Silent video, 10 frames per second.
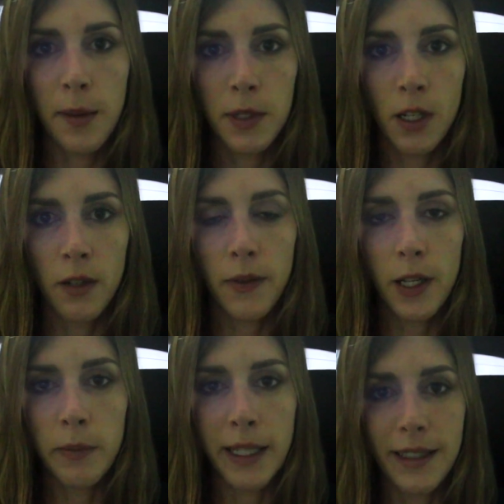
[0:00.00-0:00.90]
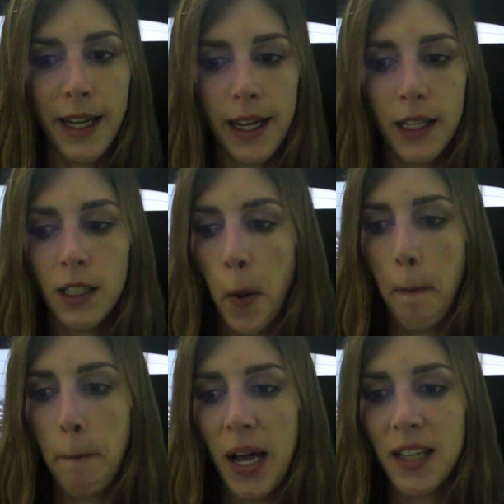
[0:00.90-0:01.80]
Amazon failed me today.
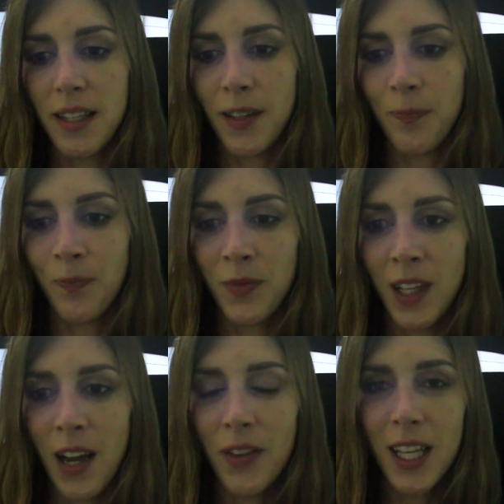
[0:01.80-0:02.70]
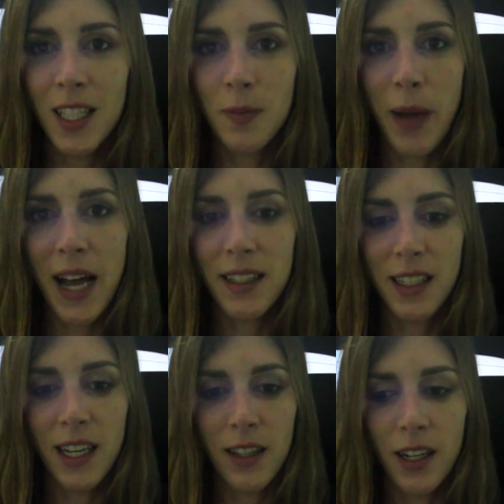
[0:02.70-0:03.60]
But everything is back
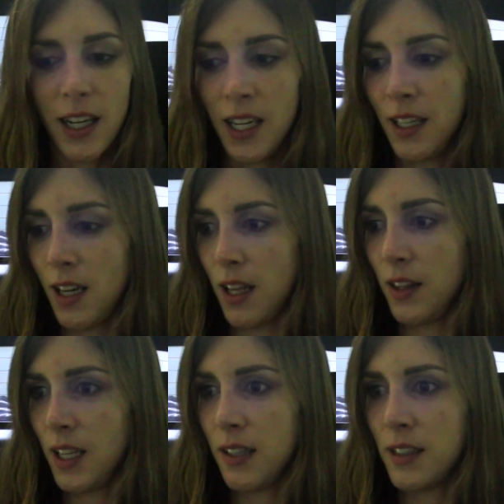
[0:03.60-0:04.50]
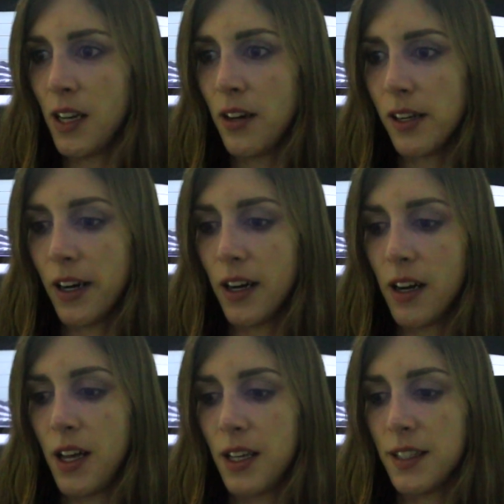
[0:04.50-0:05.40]
together in the
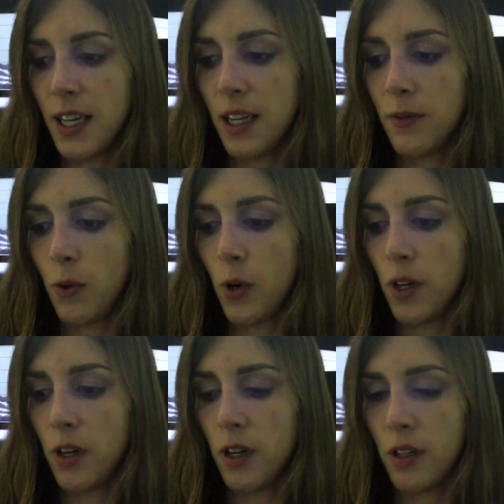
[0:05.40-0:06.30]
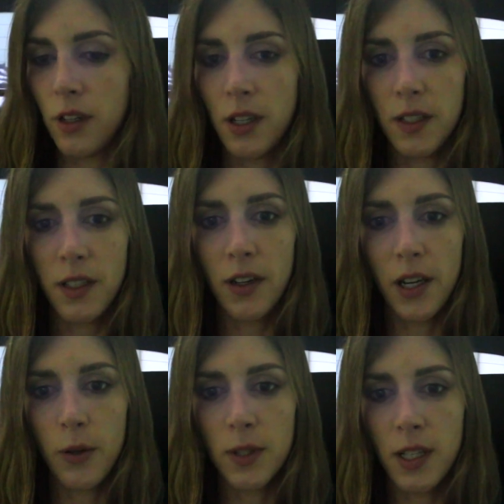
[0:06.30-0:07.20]
interior, aside for the
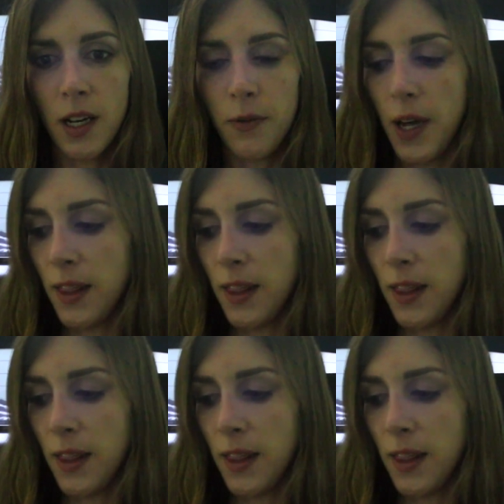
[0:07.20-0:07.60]
stereo stuff.